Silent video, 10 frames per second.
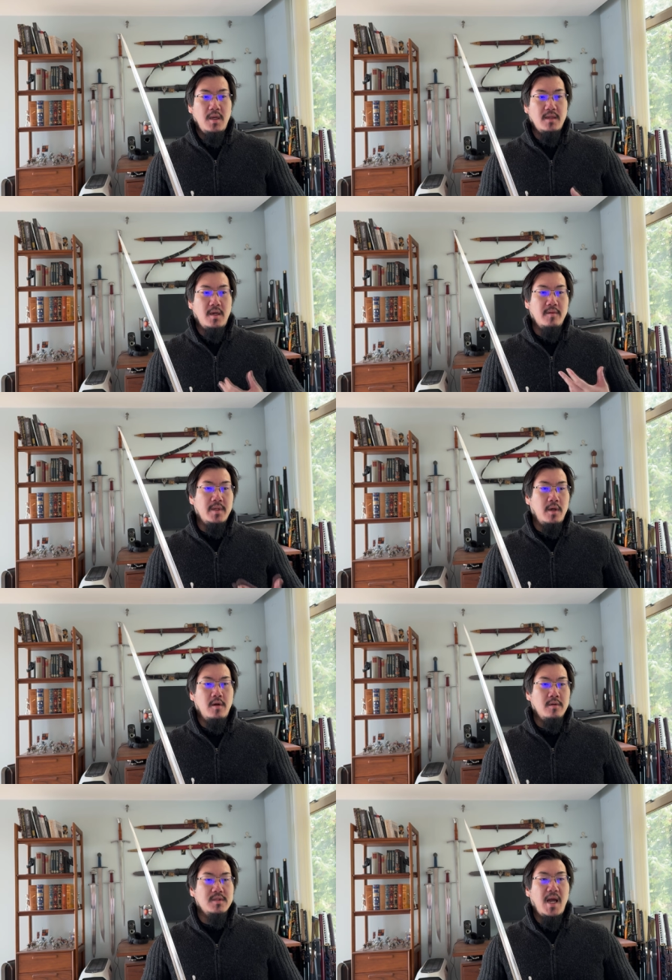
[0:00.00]
and all
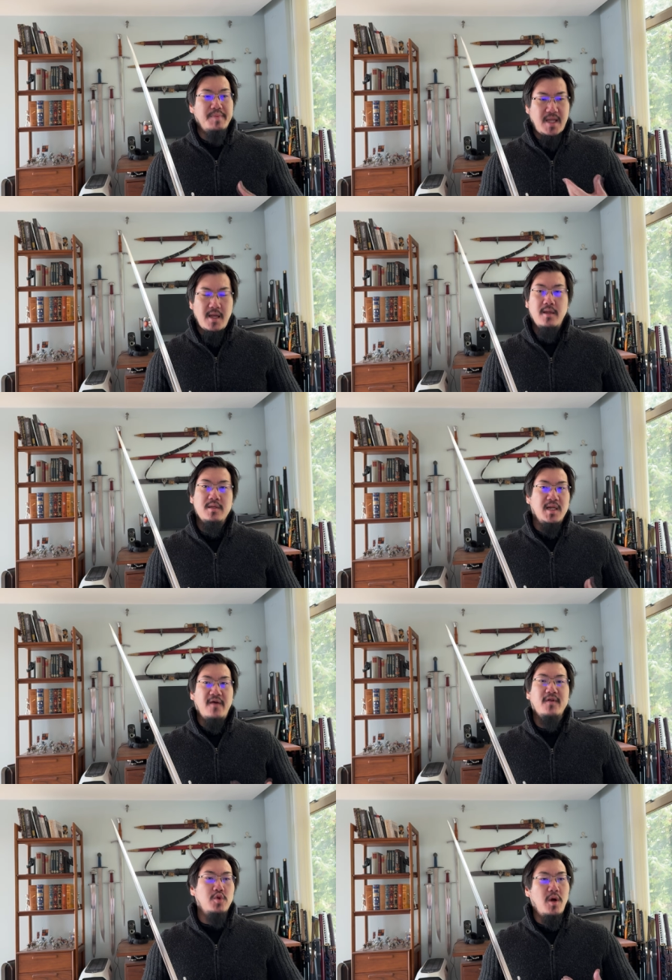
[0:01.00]
their type 10,
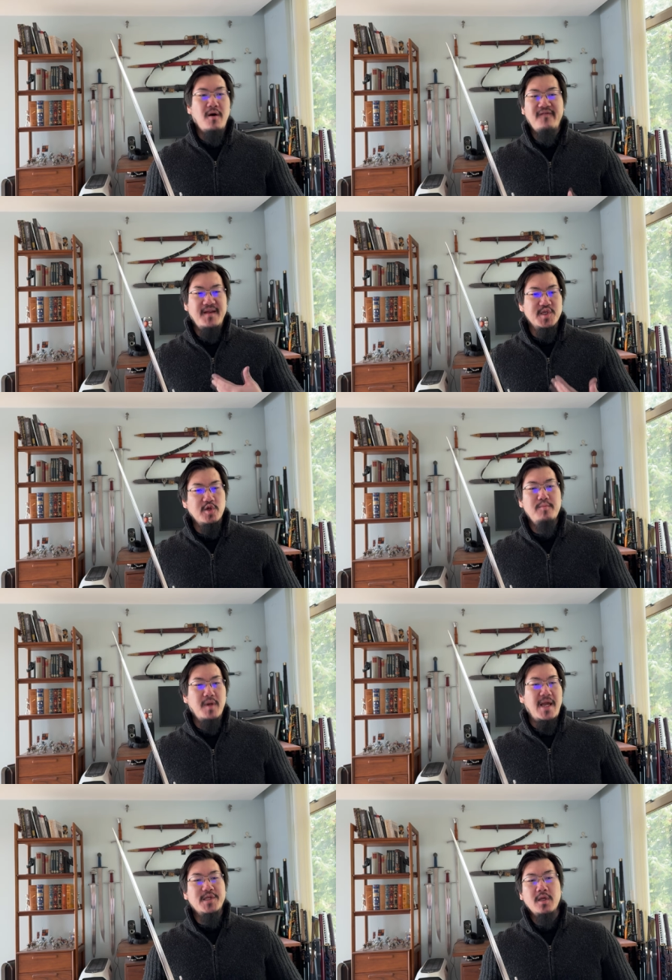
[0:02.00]
11, 12, and 13
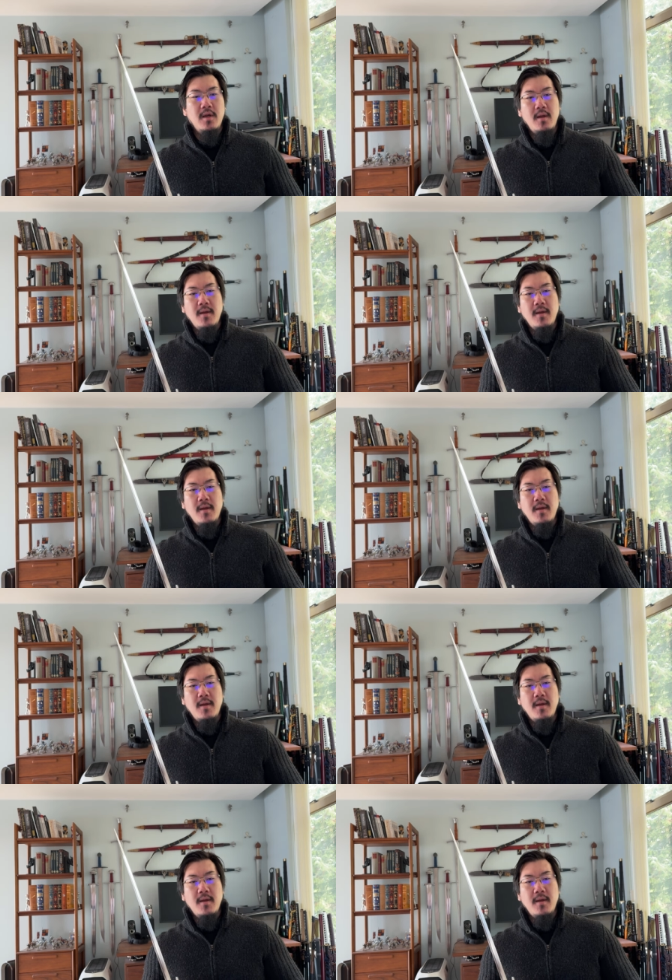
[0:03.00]
blades